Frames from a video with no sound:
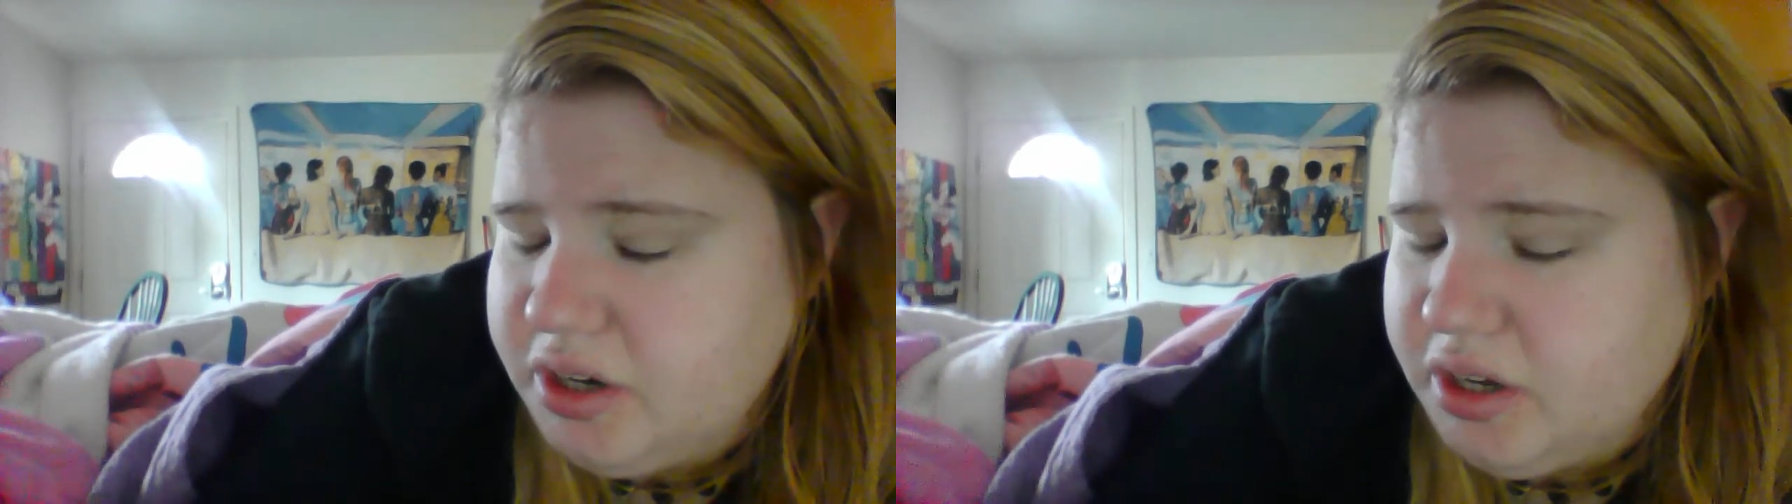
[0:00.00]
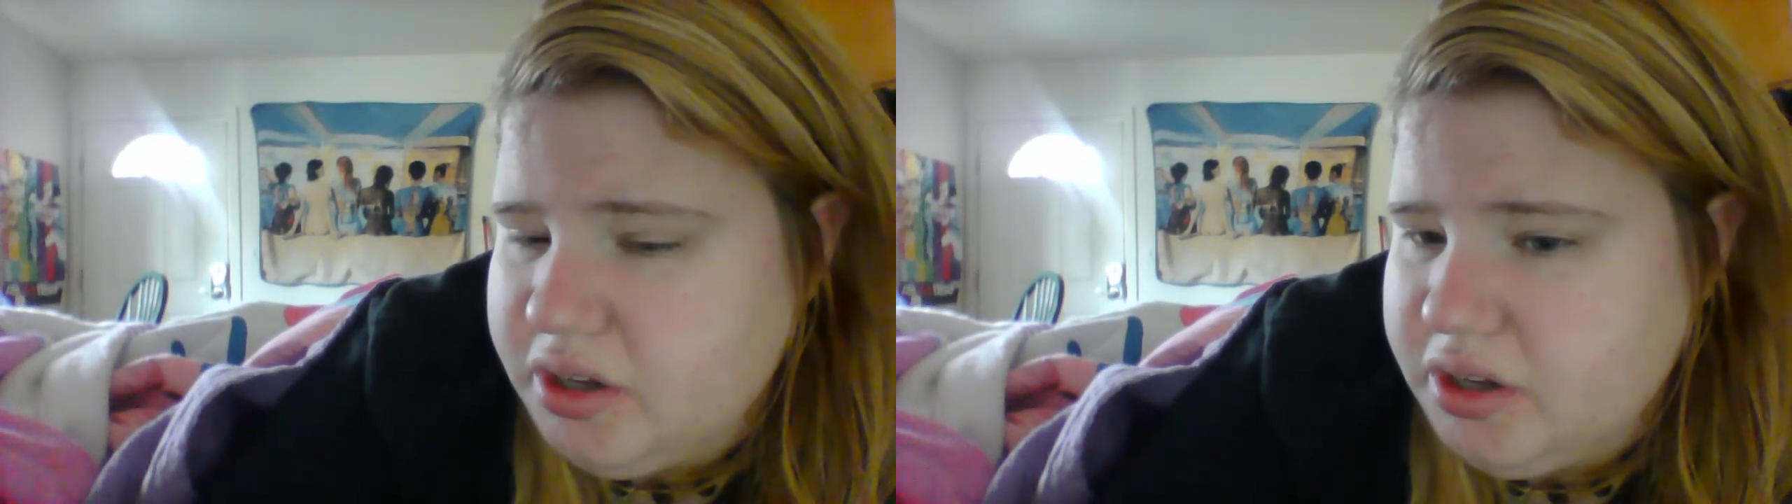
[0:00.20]

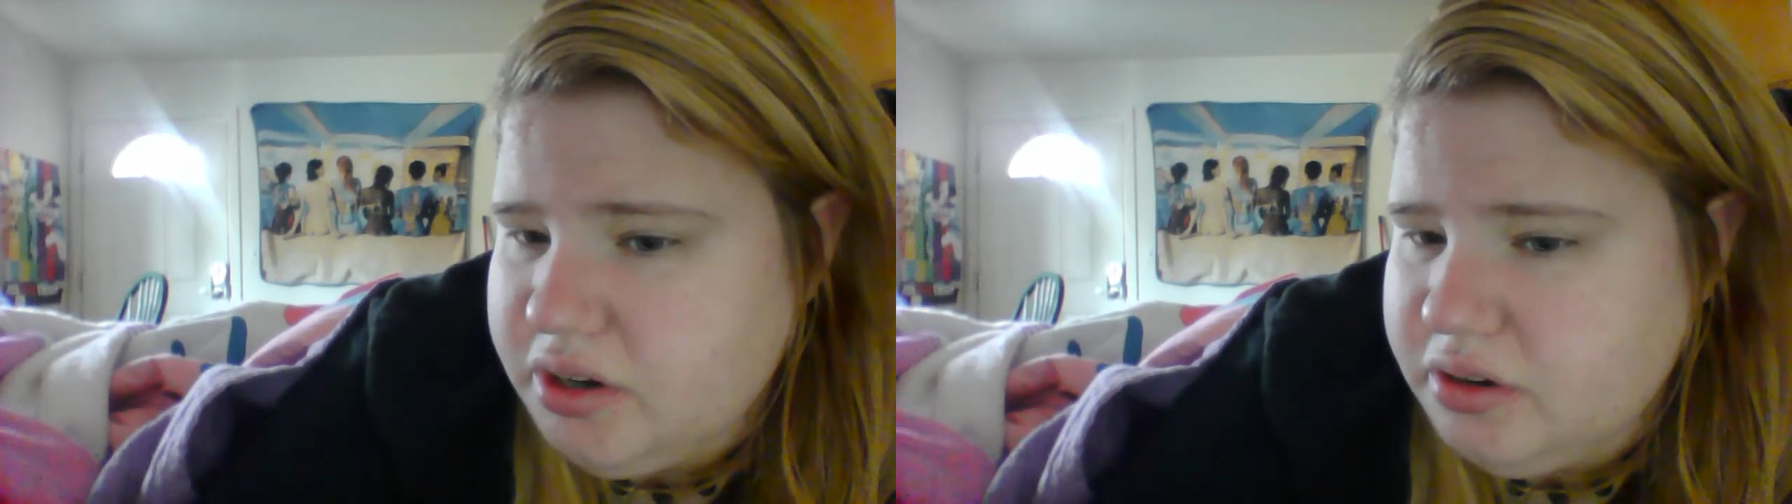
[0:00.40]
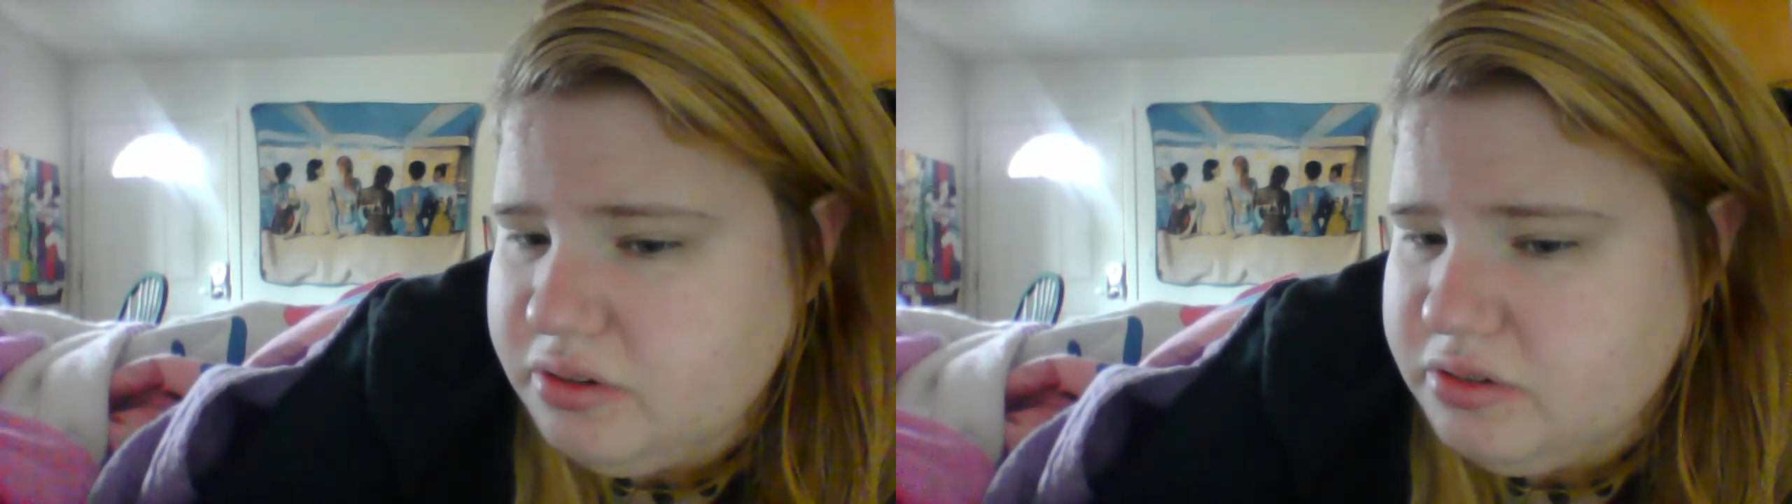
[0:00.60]

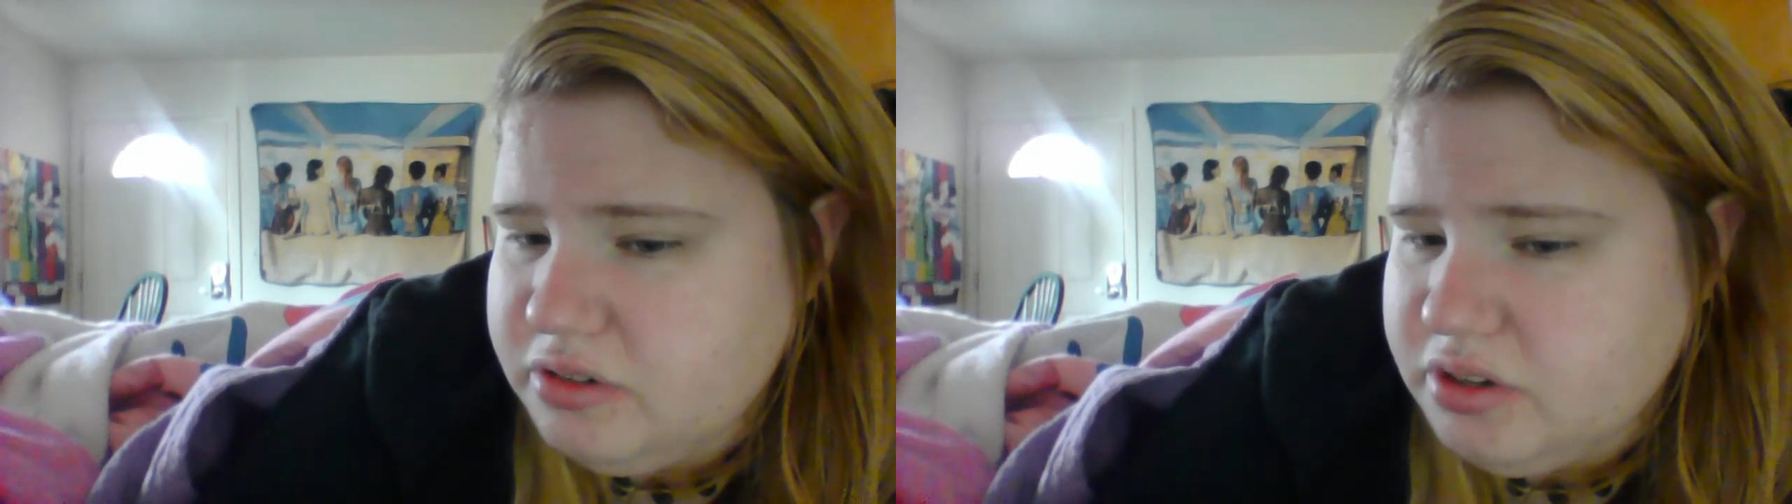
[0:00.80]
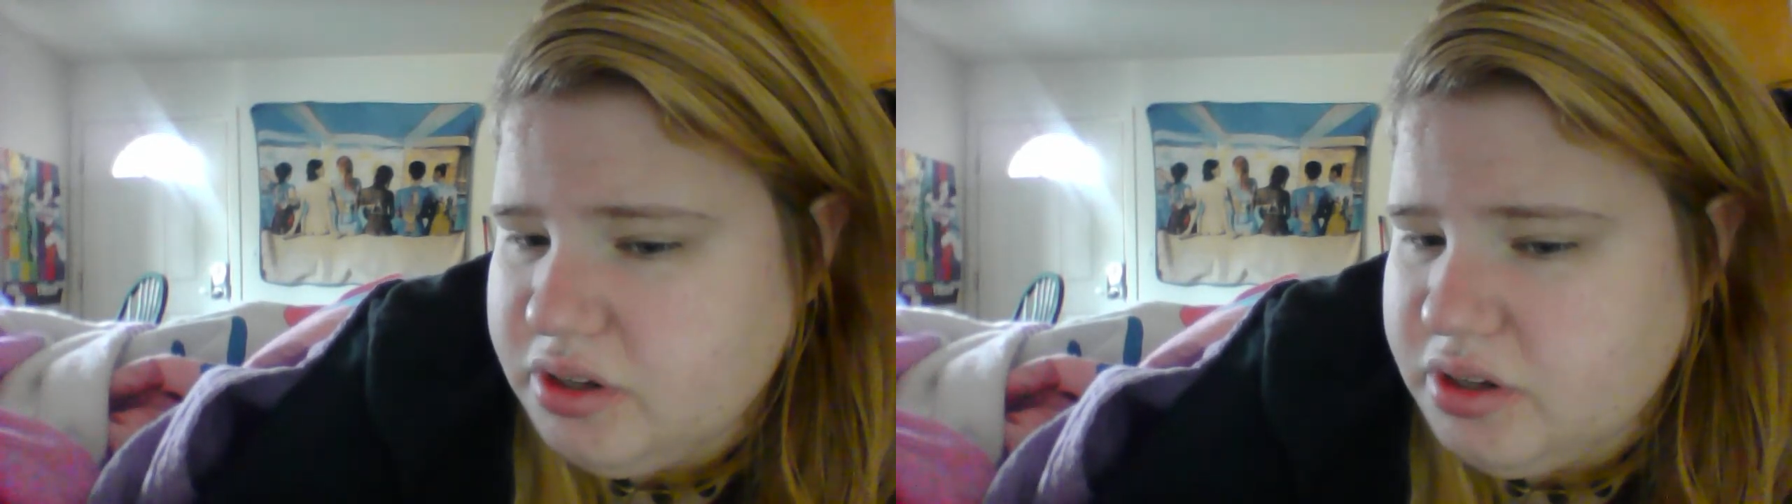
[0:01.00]

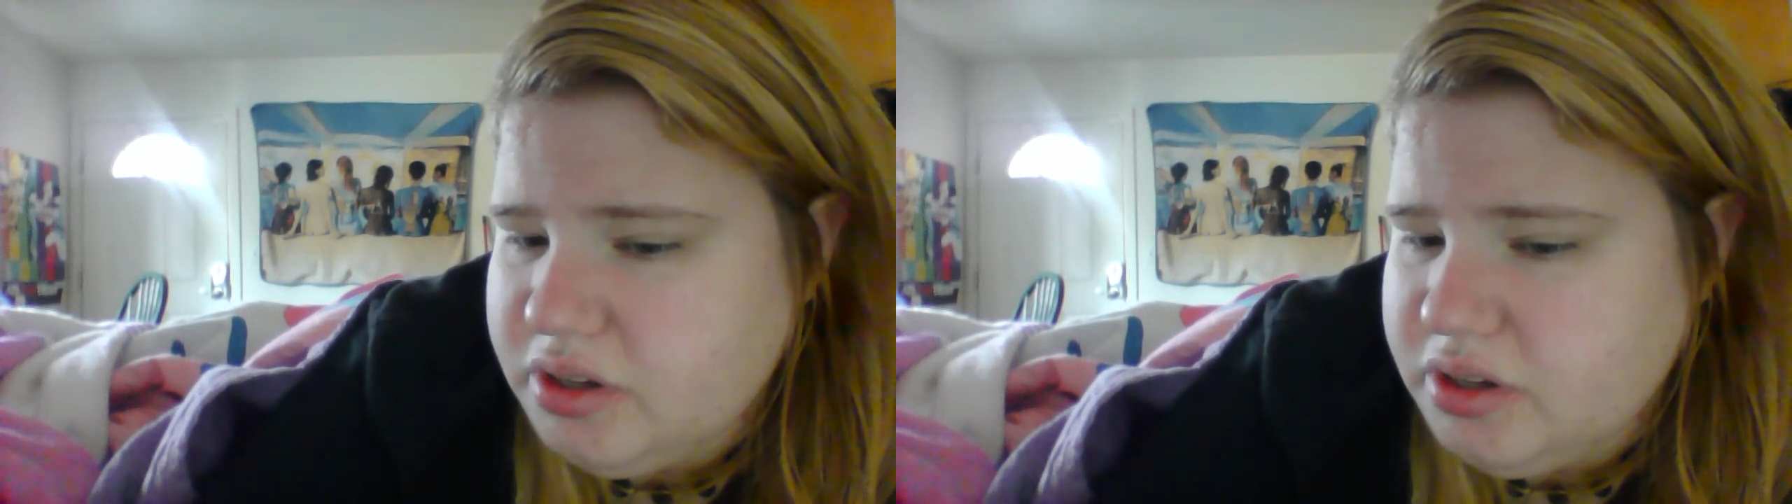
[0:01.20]
and